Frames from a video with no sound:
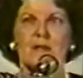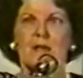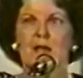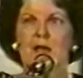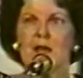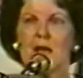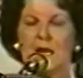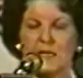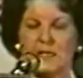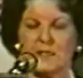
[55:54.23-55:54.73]

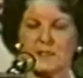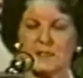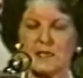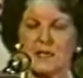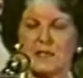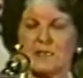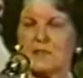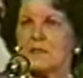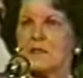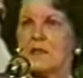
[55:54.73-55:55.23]
And he
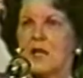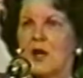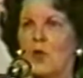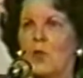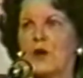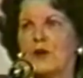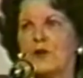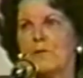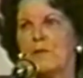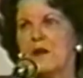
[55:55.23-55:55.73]
says, now
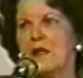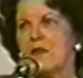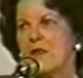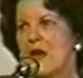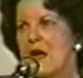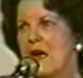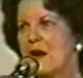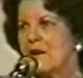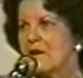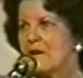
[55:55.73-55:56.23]
we're to be
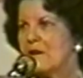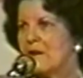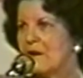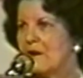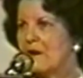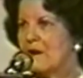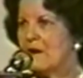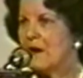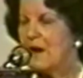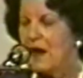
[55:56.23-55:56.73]
that.
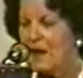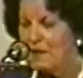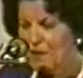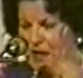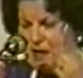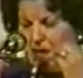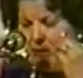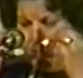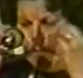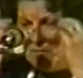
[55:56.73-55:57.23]
And
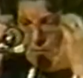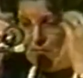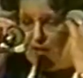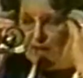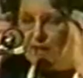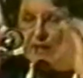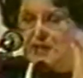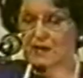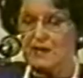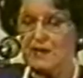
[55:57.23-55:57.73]
then
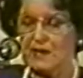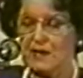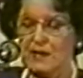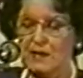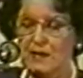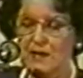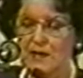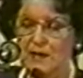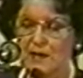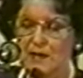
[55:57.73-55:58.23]

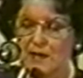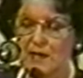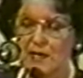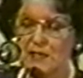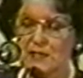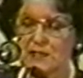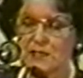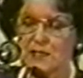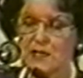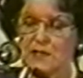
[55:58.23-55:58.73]
immediately he
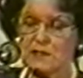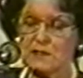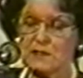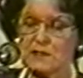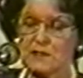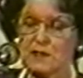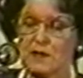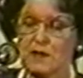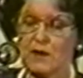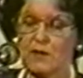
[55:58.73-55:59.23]

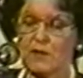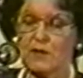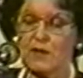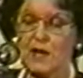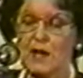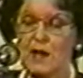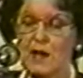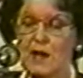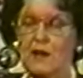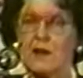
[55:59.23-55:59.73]
says,
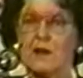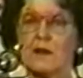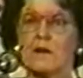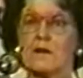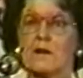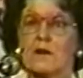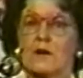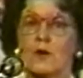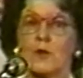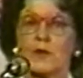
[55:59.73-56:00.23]
okay,
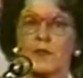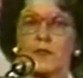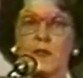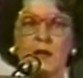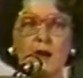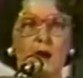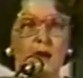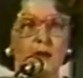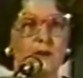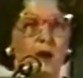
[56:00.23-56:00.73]
quit the
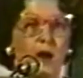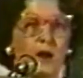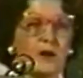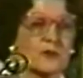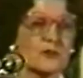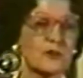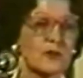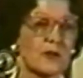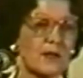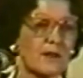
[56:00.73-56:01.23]

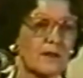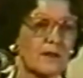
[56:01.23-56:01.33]
idolatry.